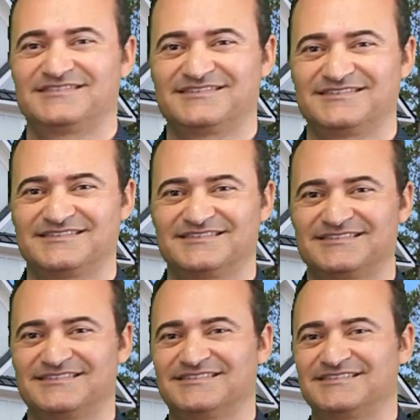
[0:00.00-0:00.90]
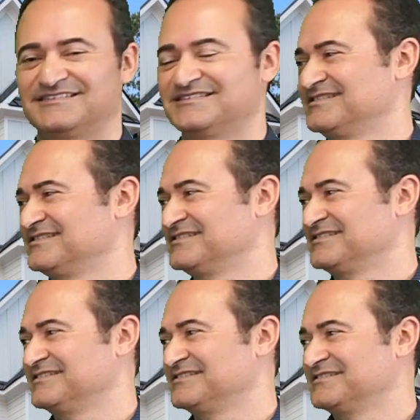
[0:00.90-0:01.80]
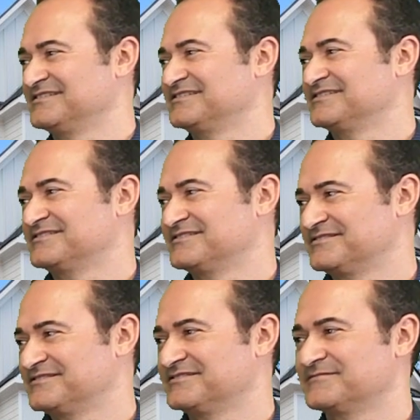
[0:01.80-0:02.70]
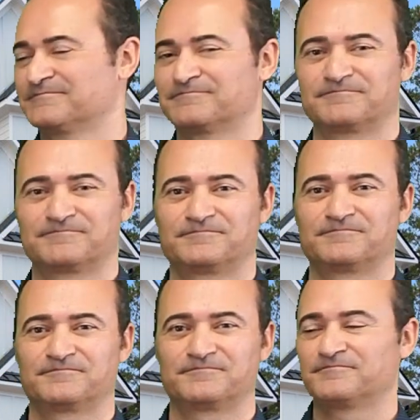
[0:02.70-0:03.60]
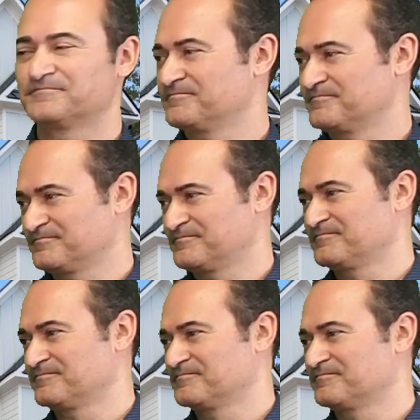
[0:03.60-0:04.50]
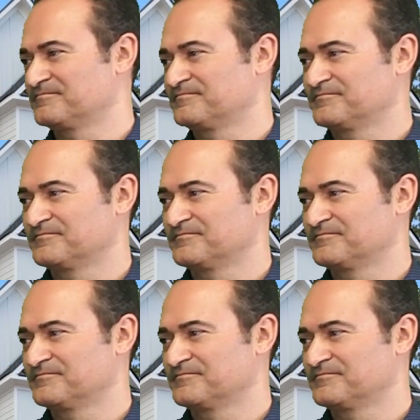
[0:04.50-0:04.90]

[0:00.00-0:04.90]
This person isn't speaking.